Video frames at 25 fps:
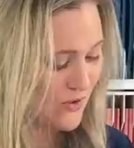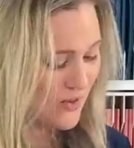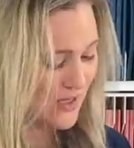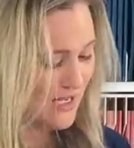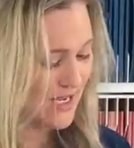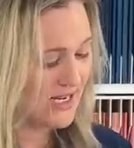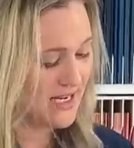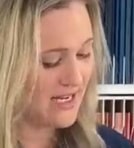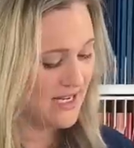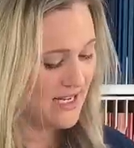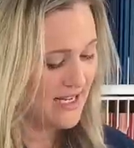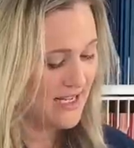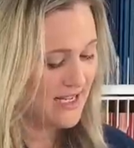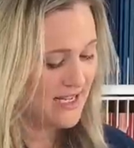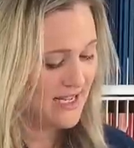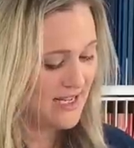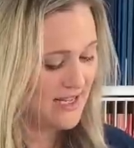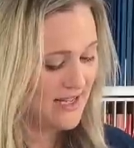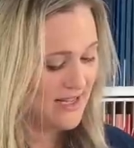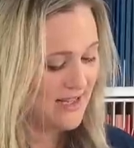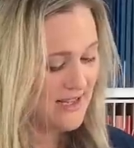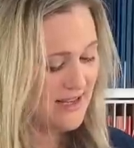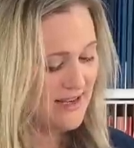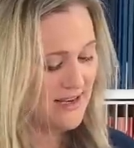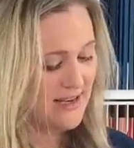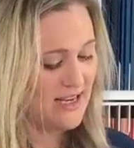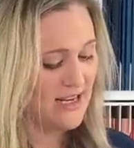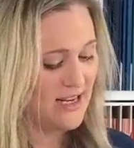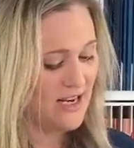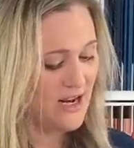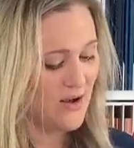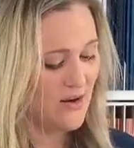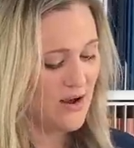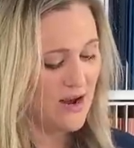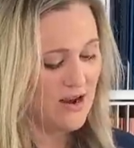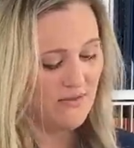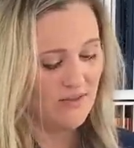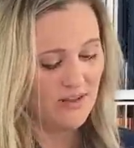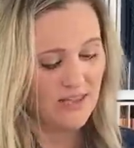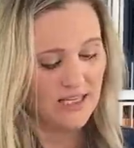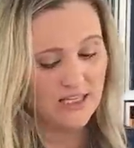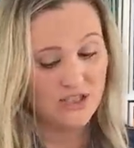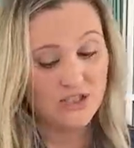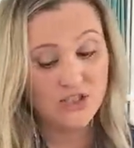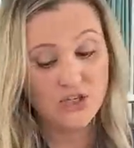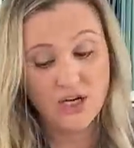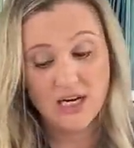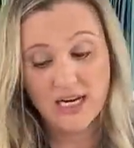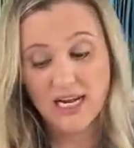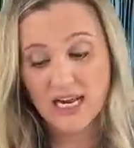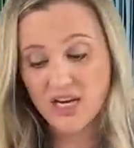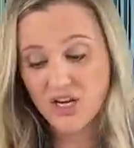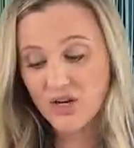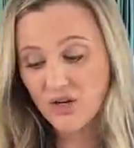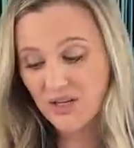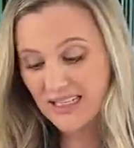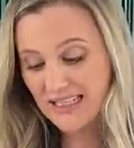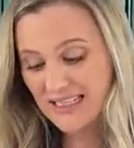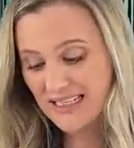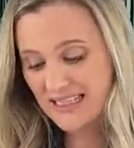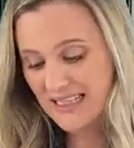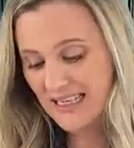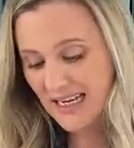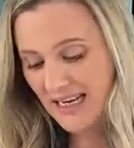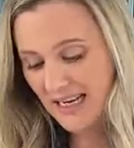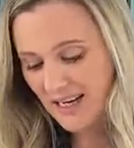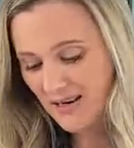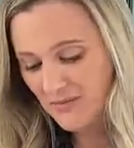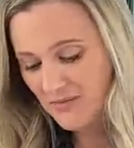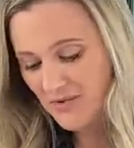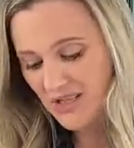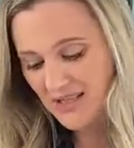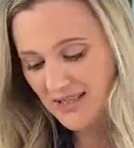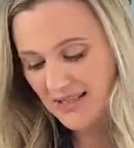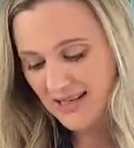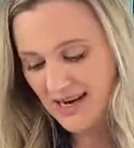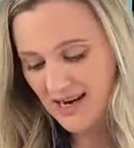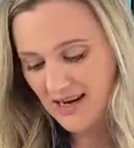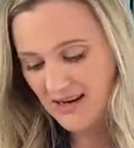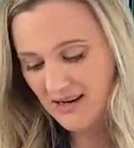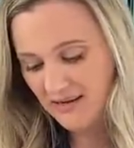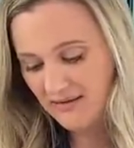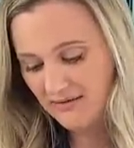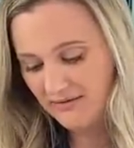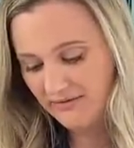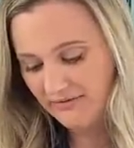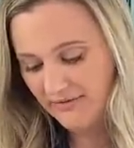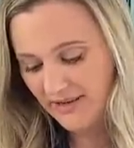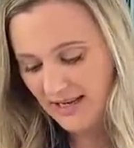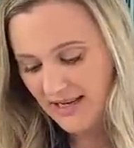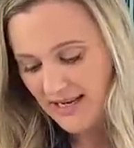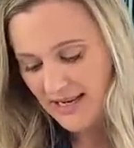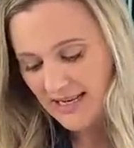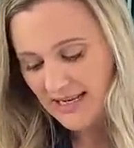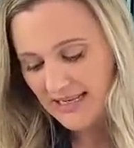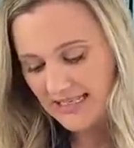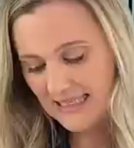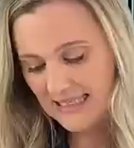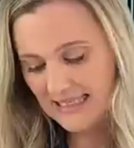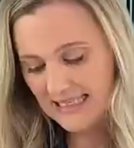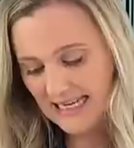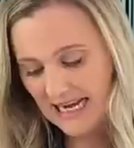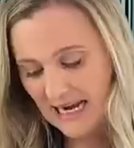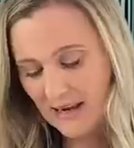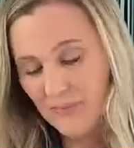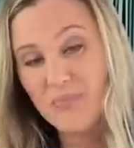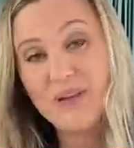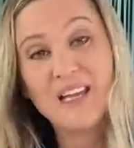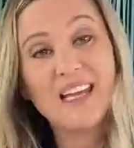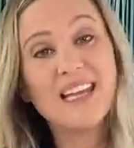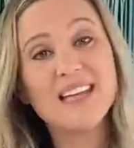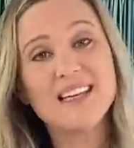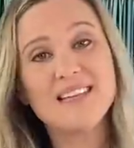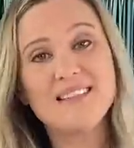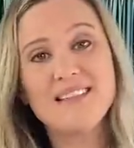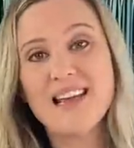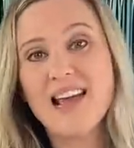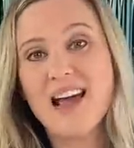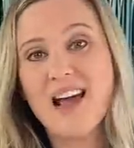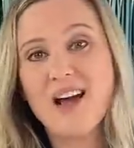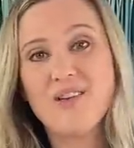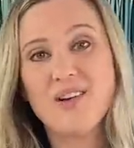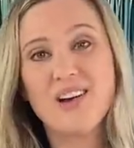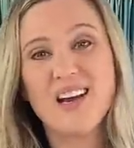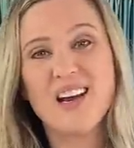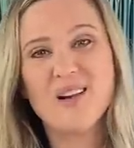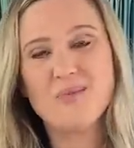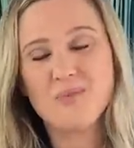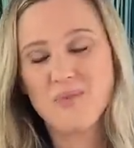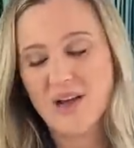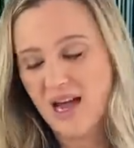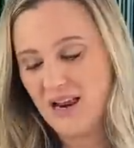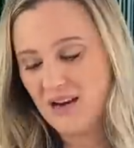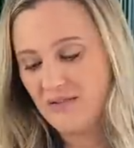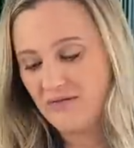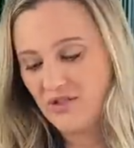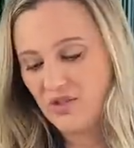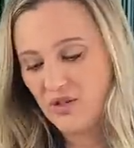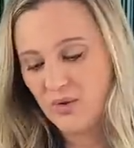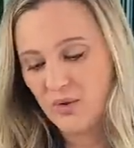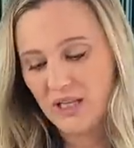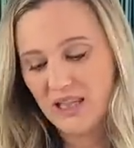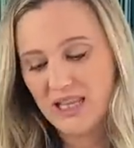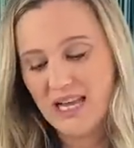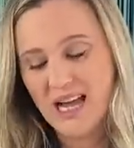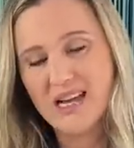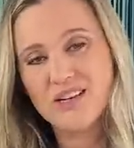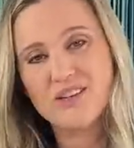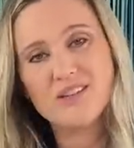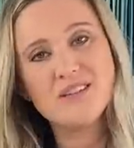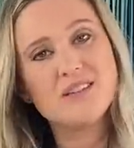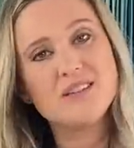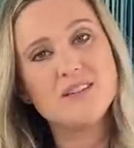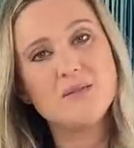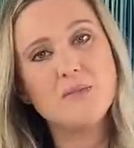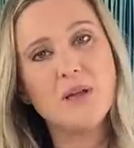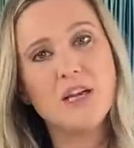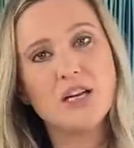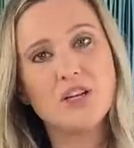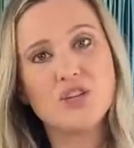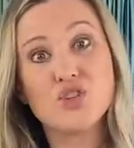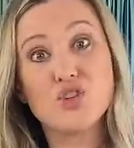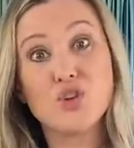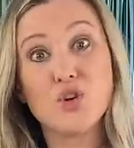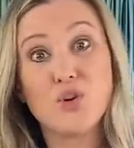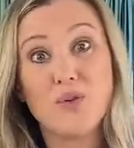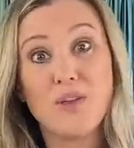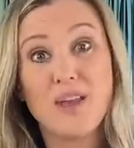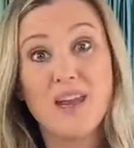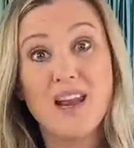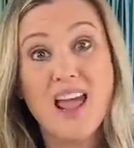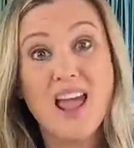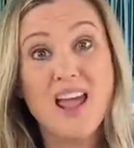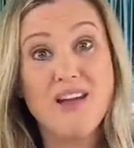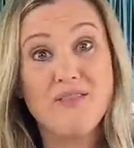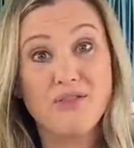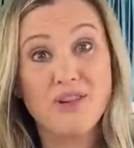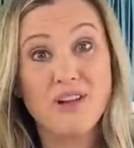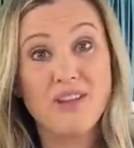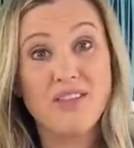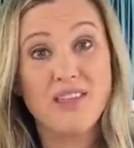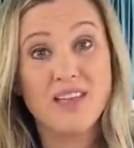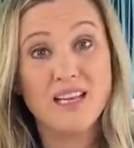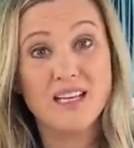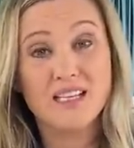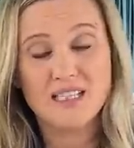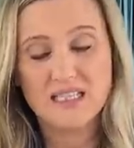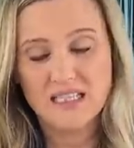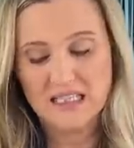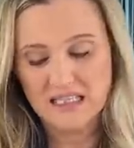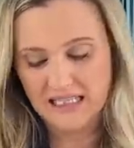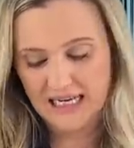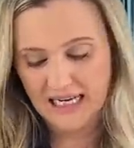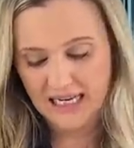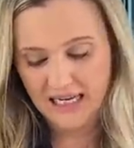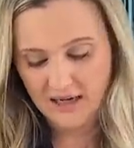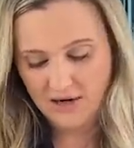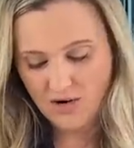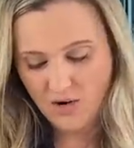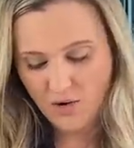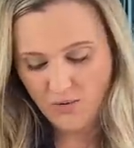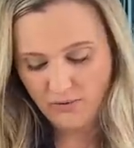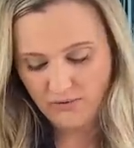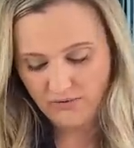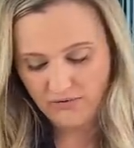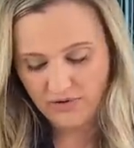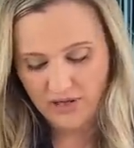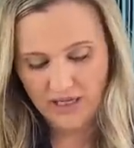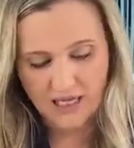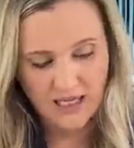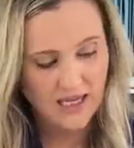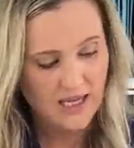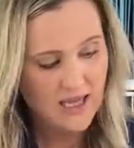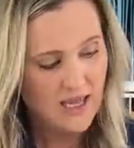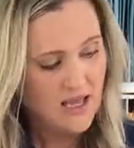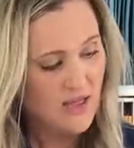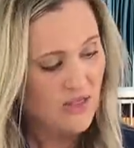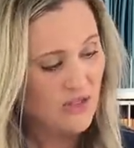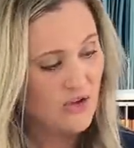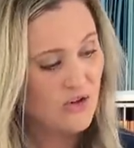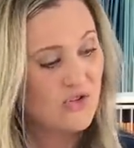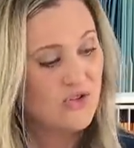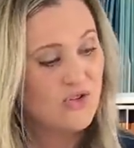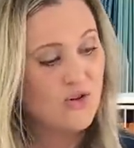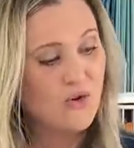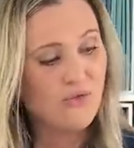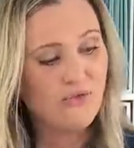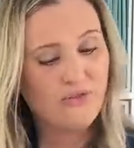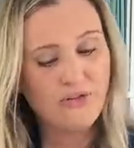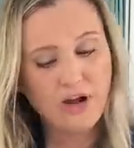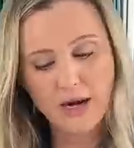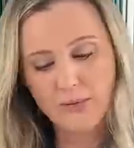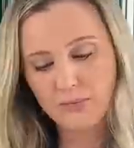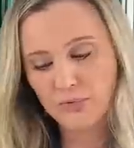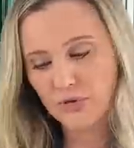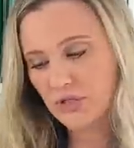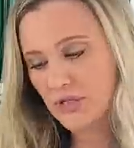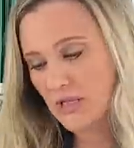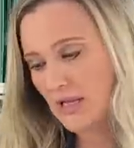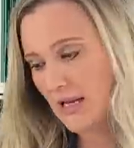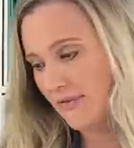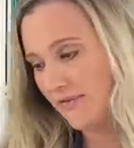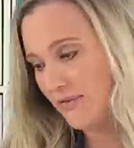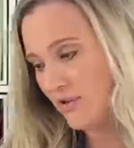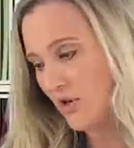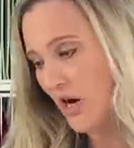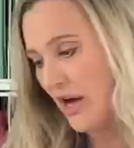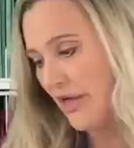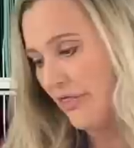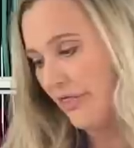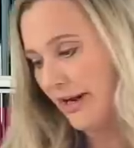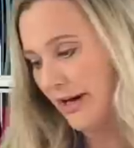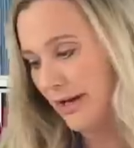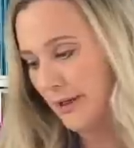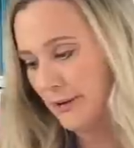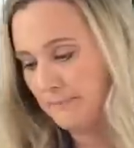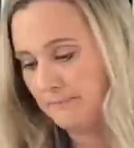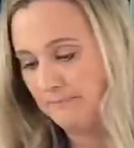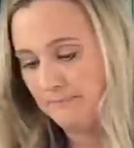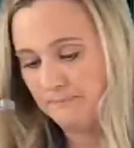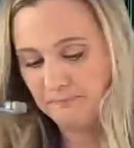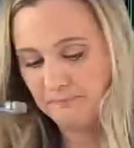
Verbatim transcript: that you know, everything's good. And you can see I'm just kind of stamping it down and I'm kind of doing that just to make sure that everything is clean and hopefully there's no fibers left on there.